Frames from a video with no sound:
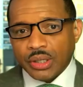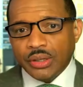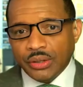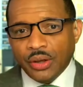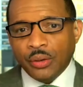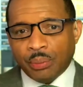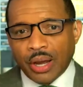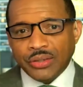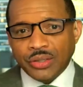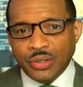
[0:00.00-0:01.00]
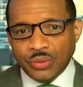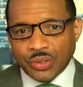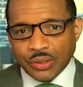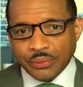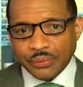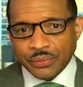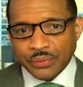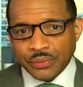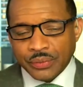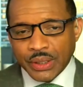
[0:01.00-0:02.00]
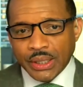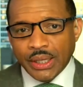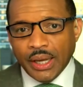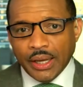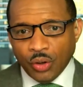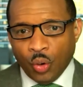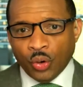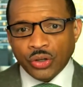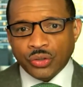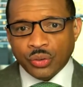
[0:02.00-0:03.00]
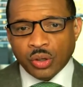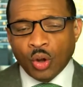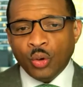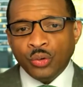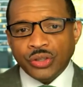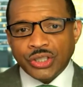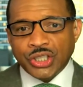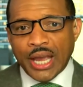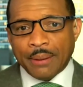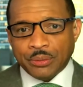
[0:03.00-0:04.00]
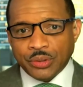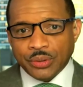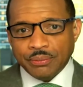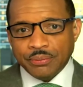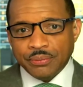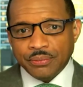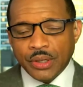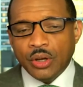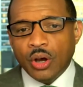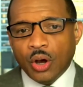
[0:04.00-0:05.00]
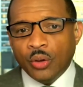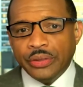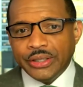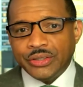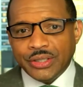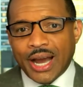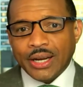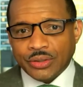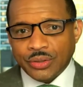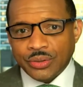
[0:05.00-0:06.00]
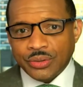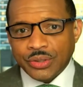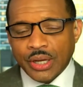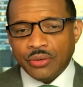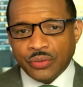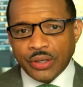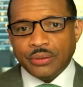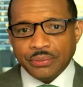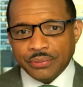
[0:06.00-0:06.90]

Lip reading: another prosecution in order to close the chapter on this doctor's freedom.